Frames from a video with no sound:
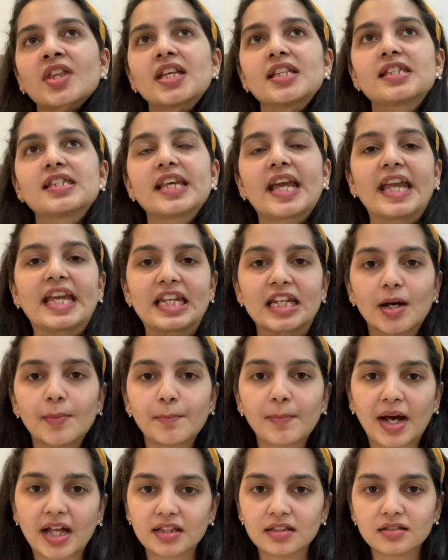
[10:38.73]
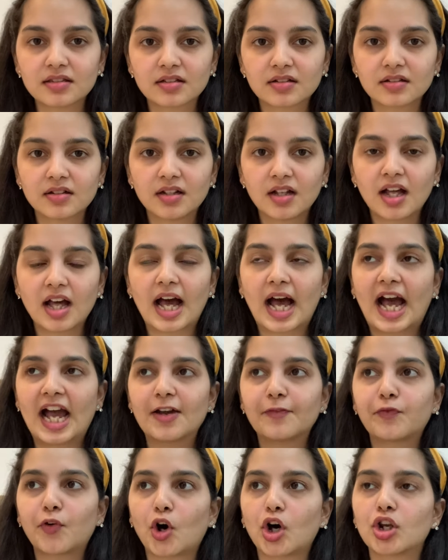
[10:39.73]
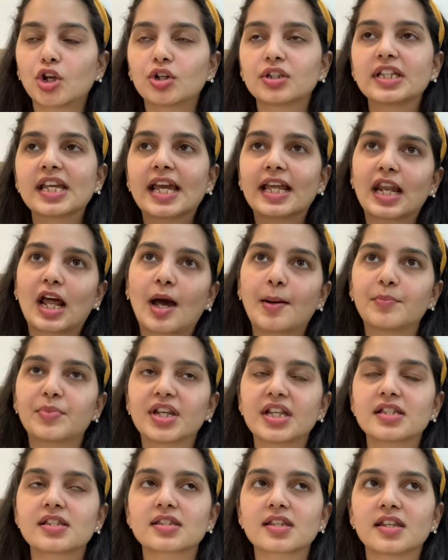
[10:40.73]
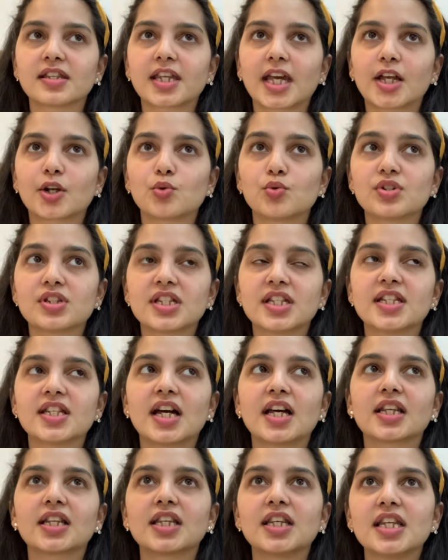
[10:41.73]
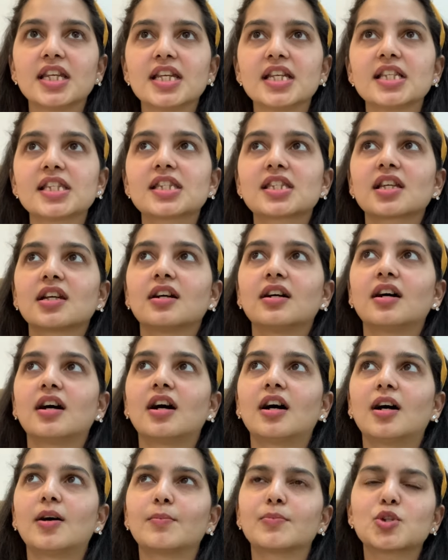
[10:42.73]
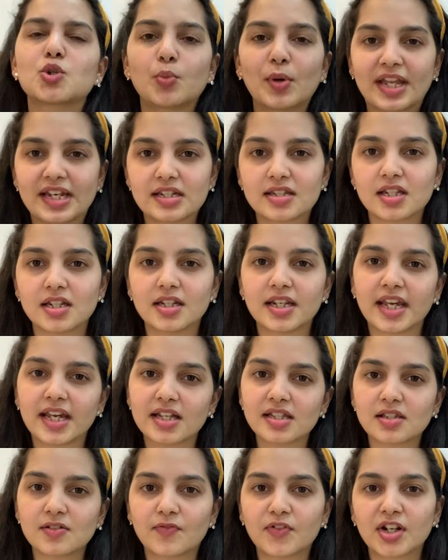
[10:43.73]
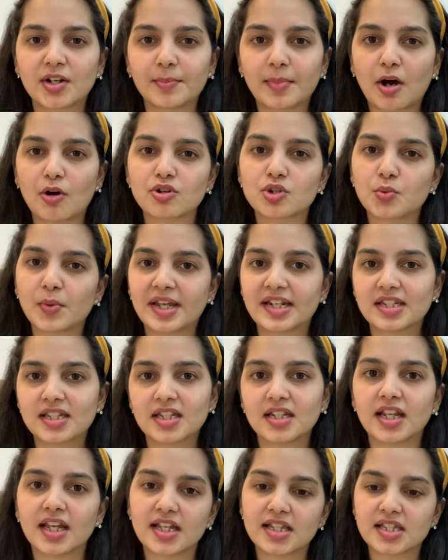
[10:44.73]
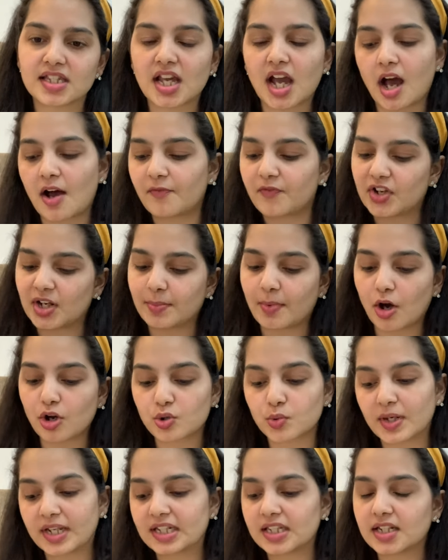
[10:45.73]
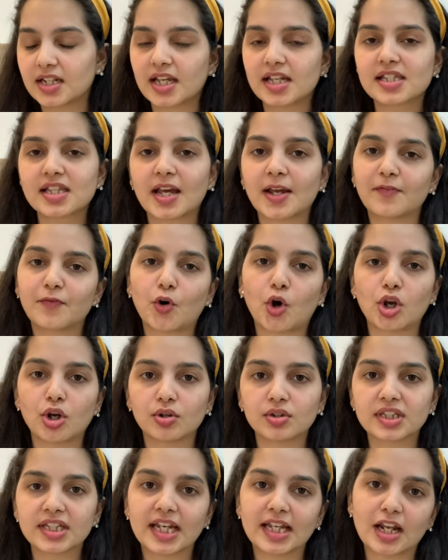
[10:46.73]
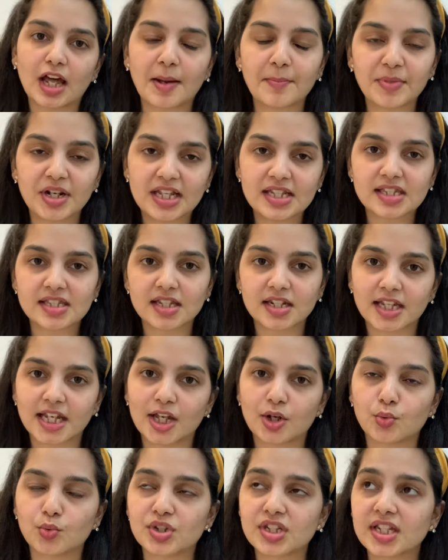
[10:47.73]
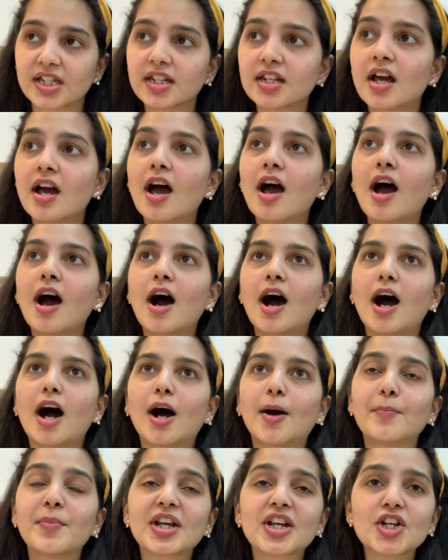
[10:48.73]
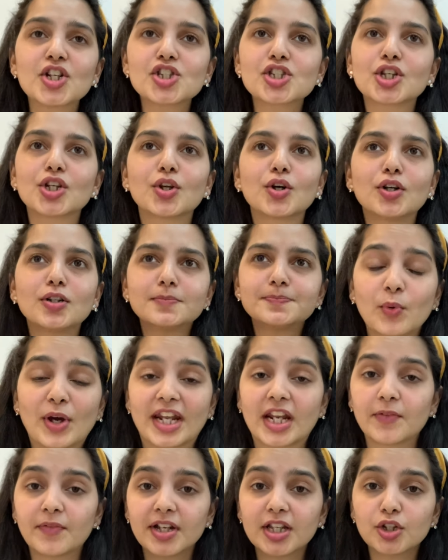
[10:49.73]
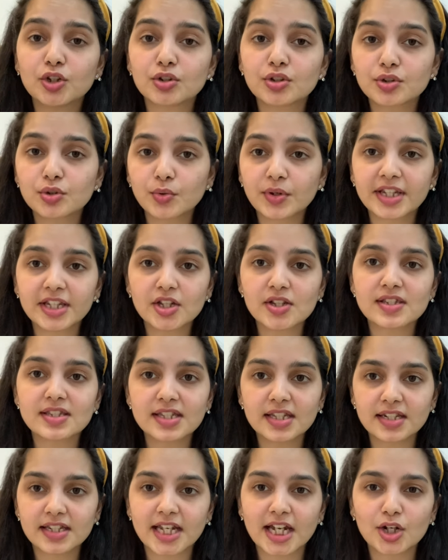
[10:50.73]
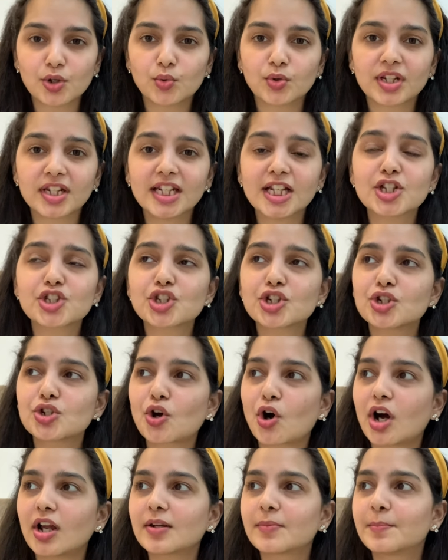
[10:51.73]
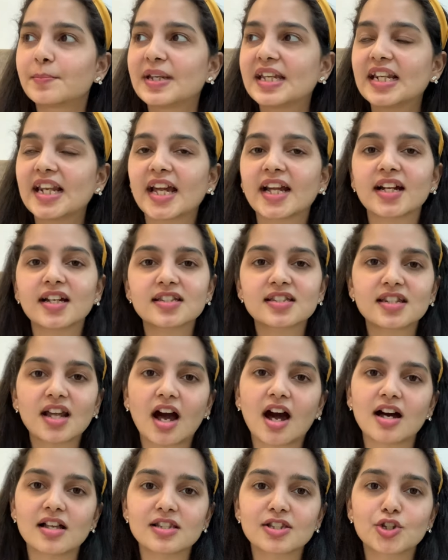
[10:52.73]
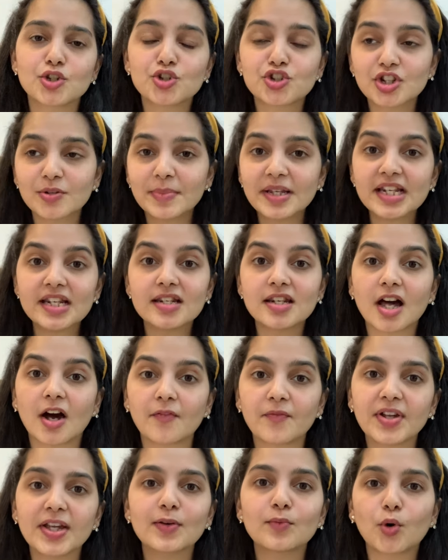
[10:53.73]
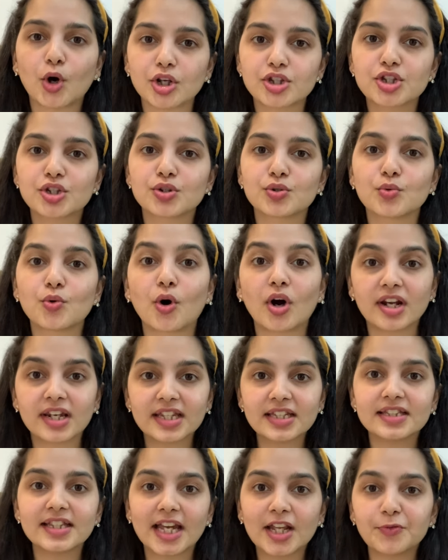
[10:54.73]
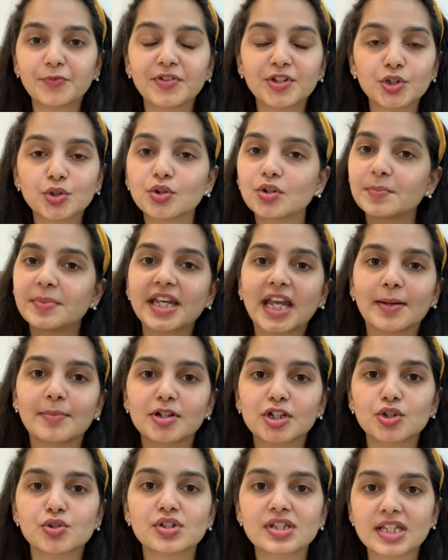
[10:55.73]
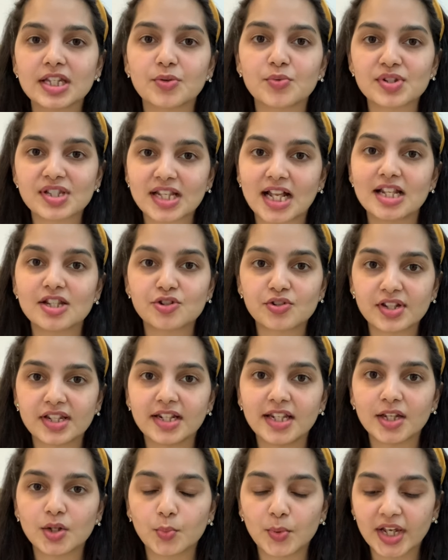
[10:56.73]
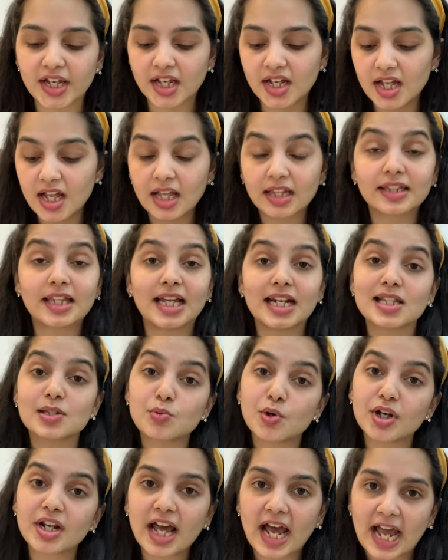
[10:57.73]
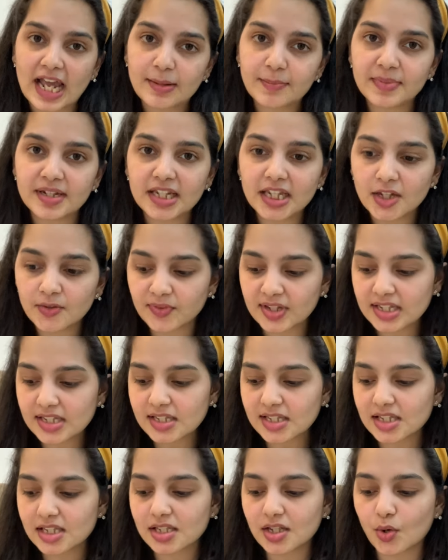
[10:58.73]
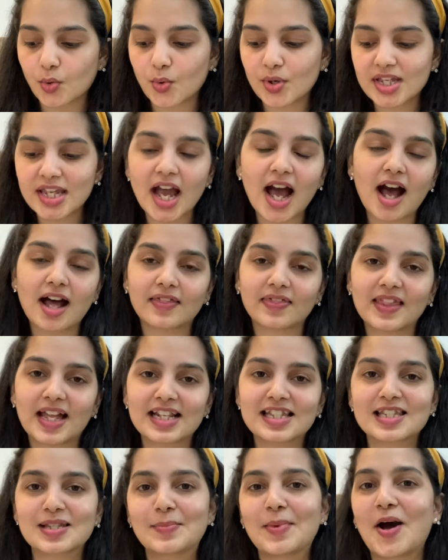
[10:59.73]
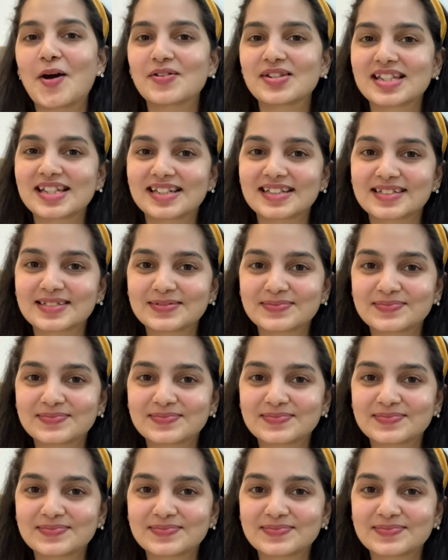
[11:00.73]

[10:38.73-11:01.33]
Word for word: say in a month I follow the elaborate skincare routine at least um, 20 days for about 20 days yeah for about 20 days I follow the elaborate skincare routine uh, because you know whenever you're doing your skincare routine it should not be like a task you should be loving what you do only then you'll be able to see results really quick that is what I believe in so yeah that's about it